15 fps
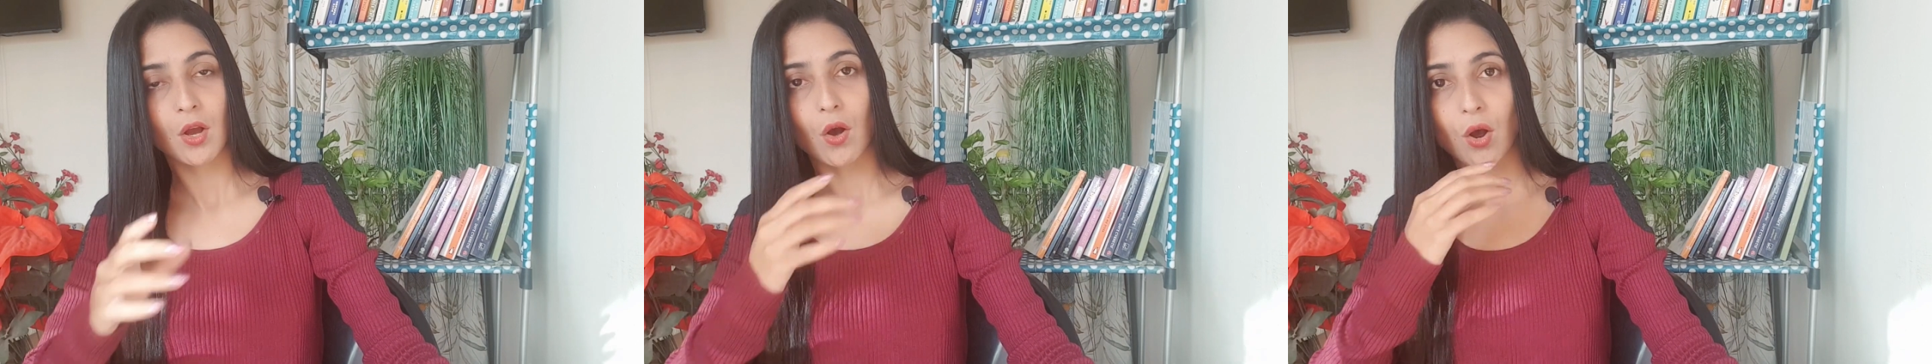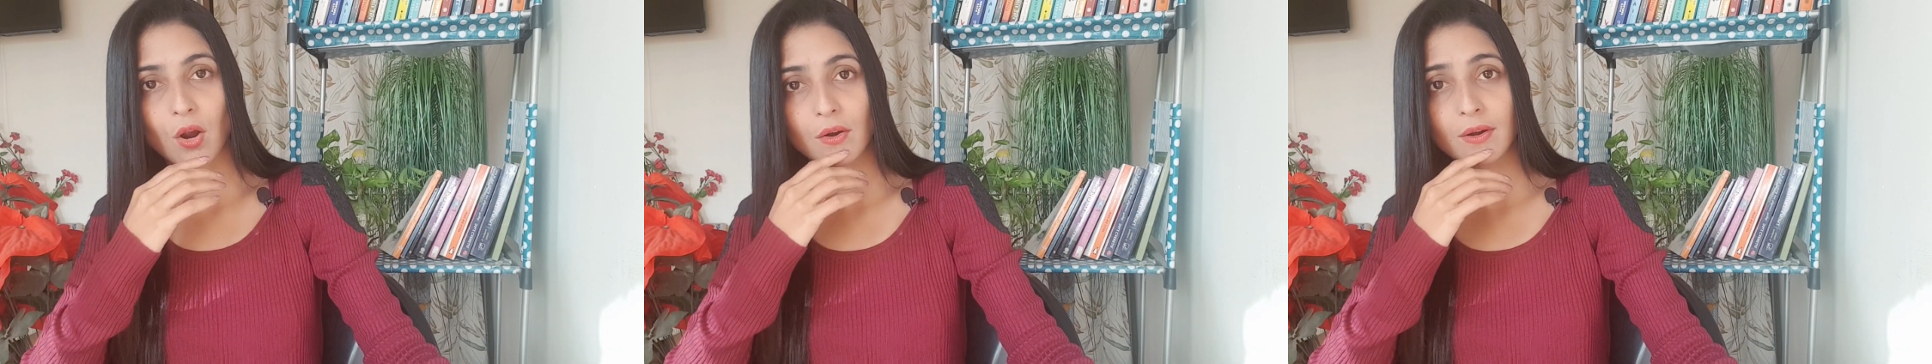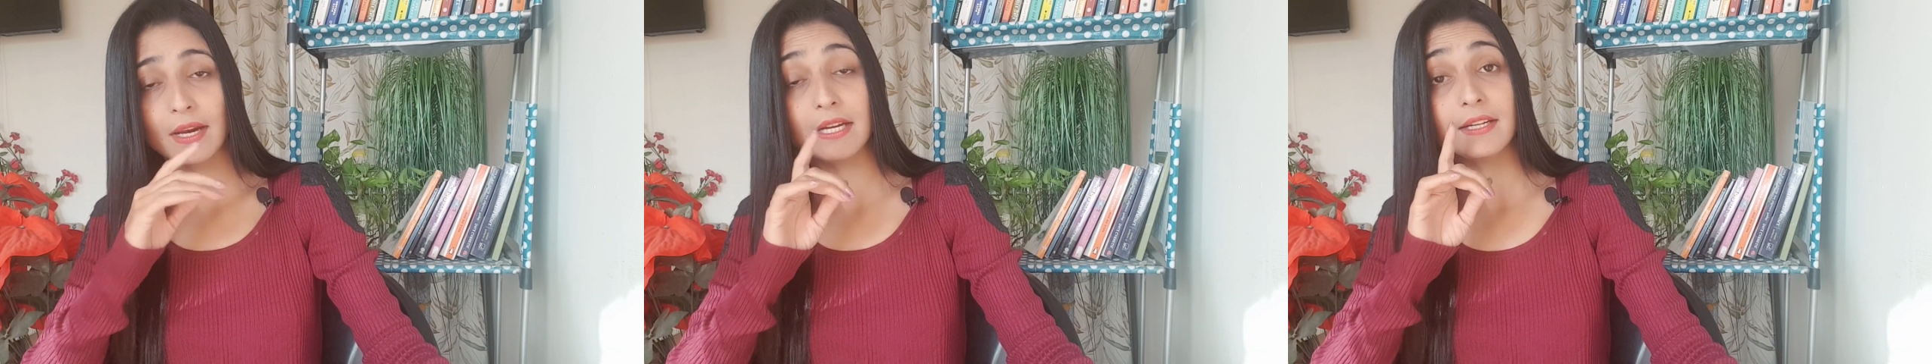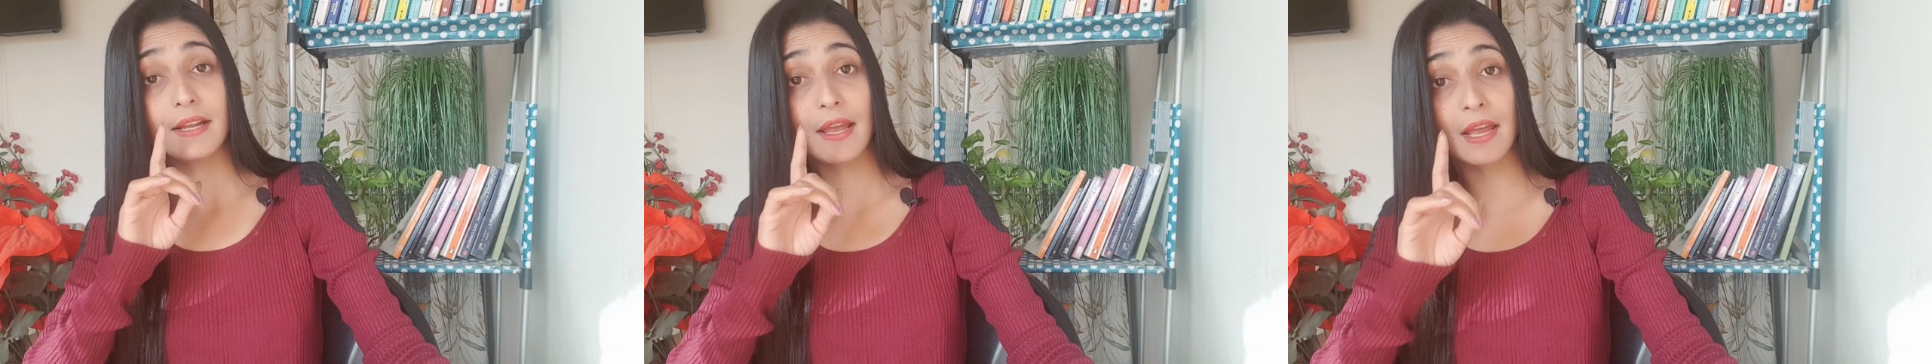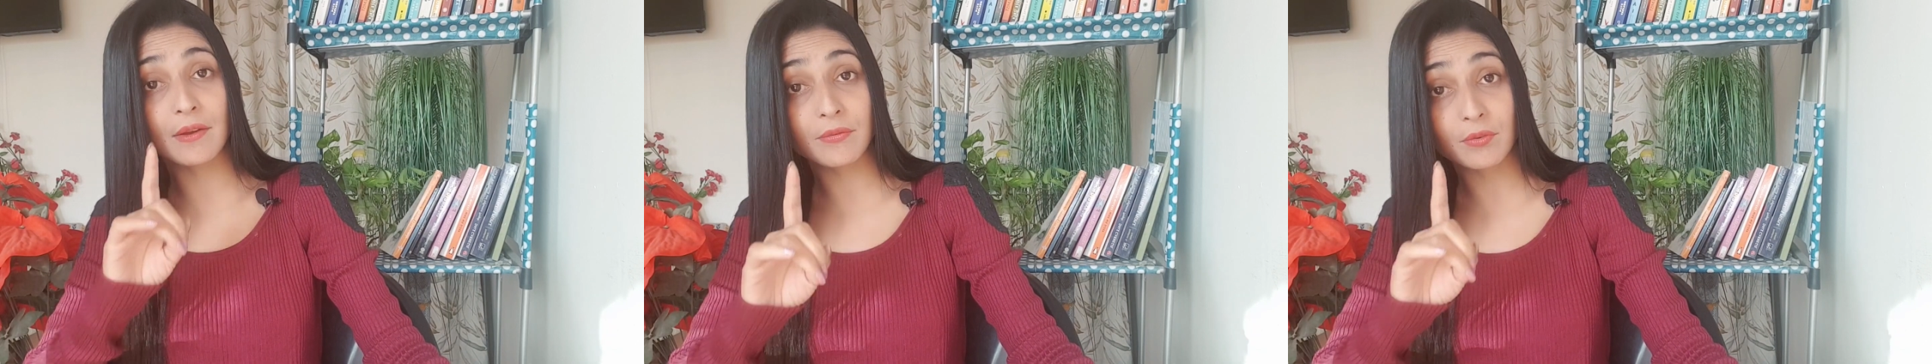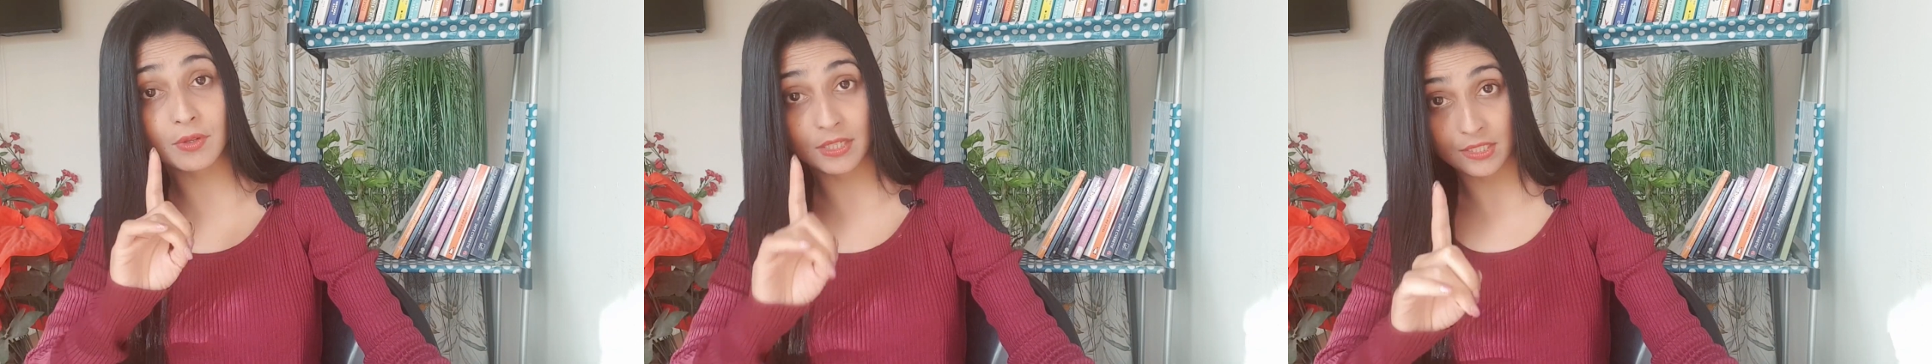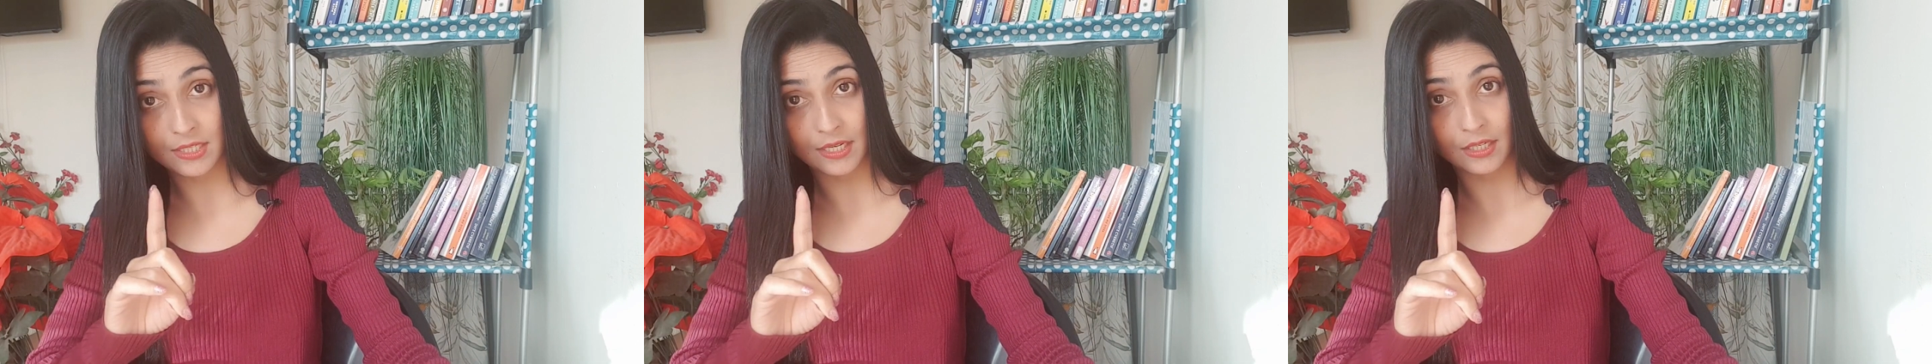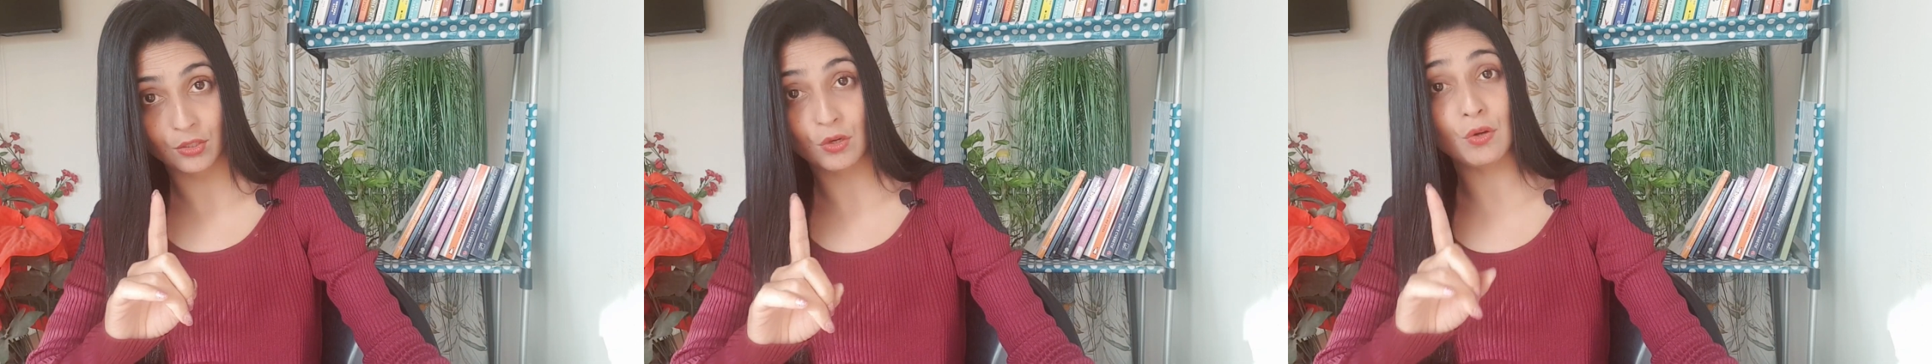all right, every
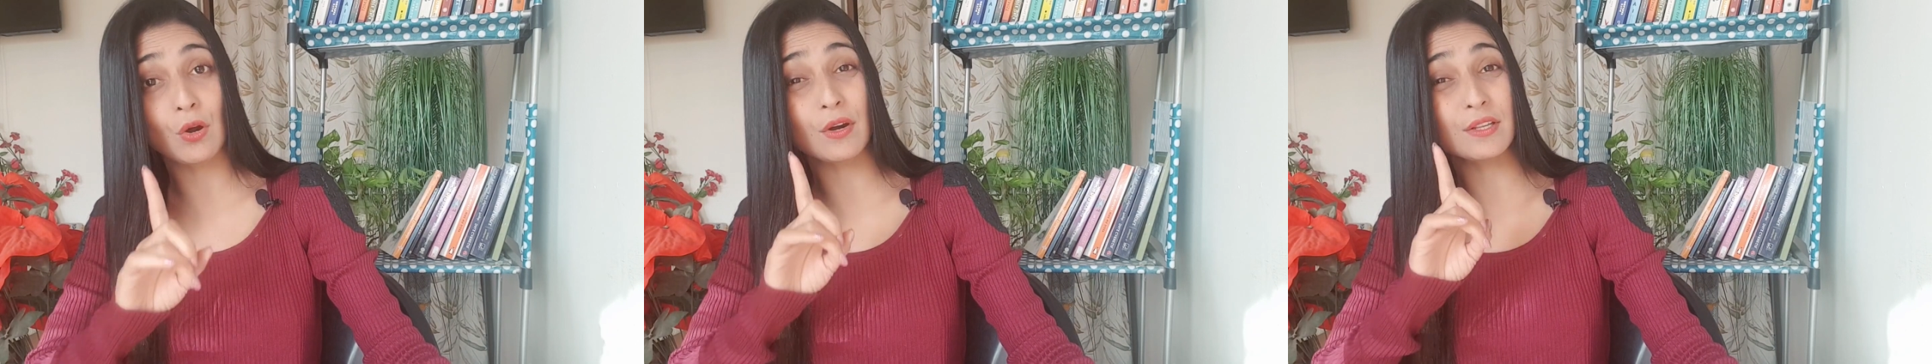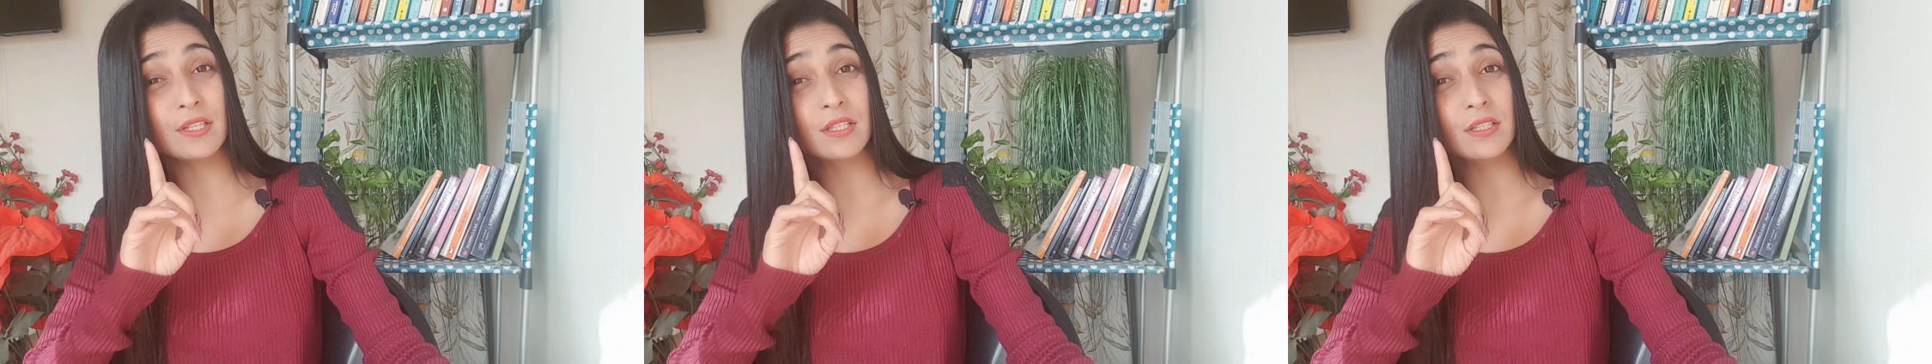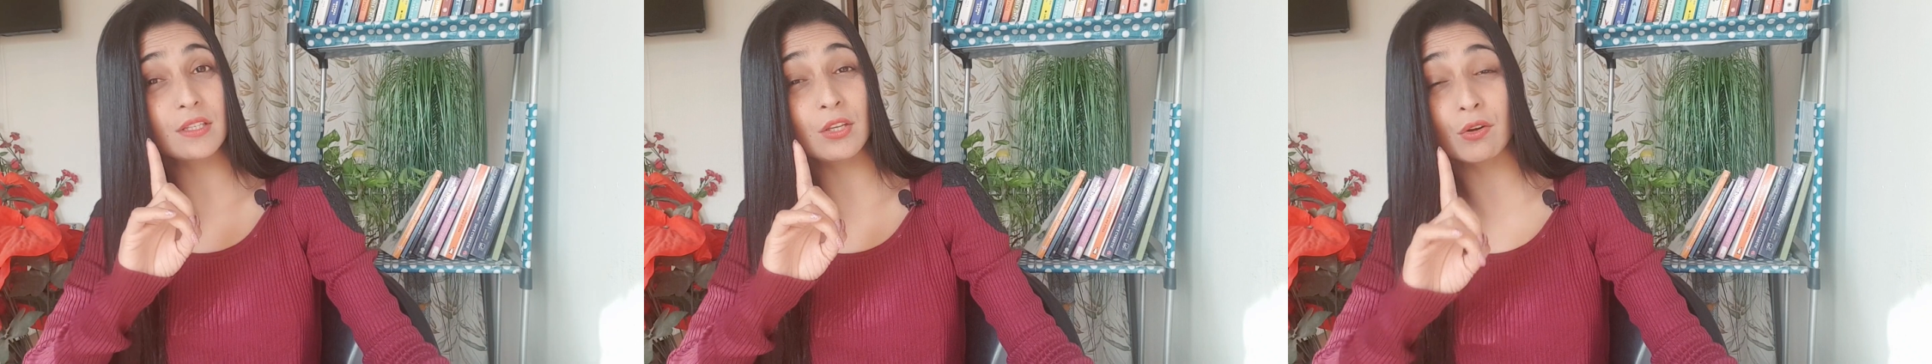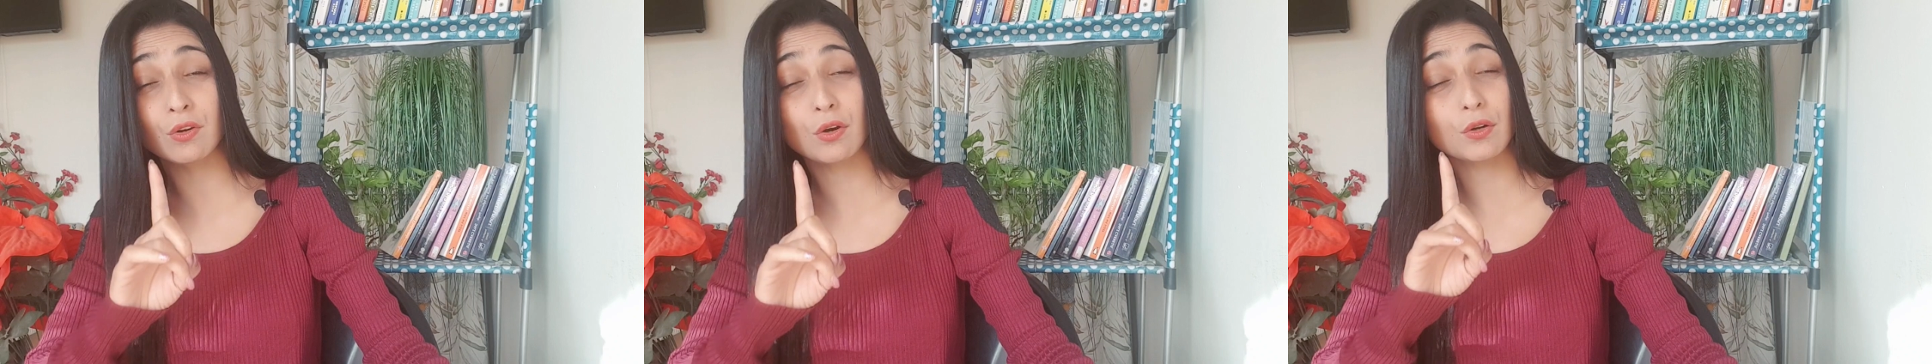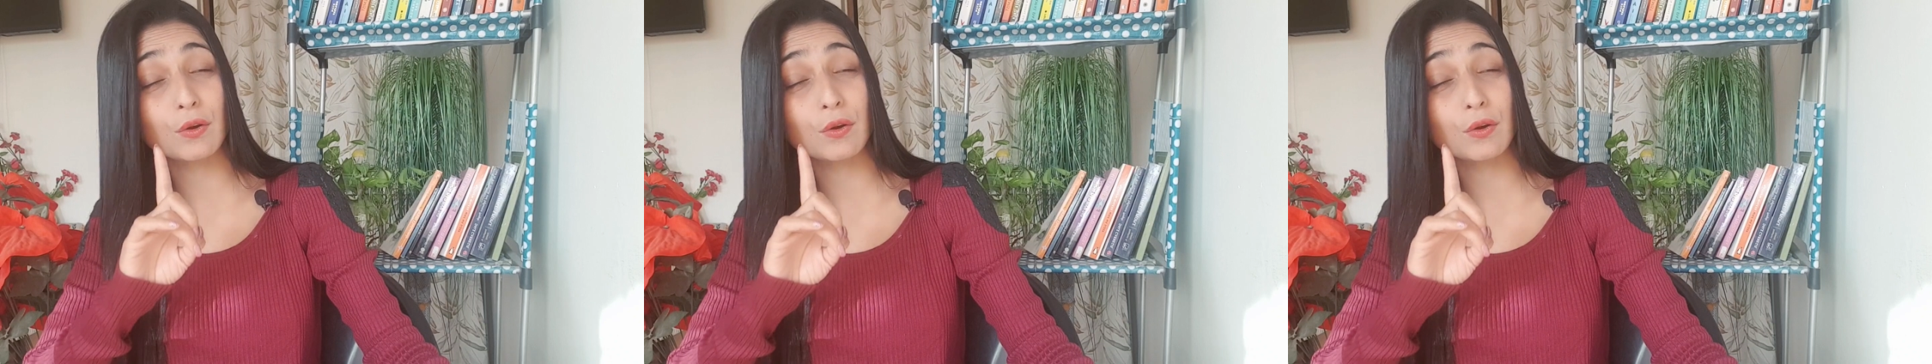day, you're not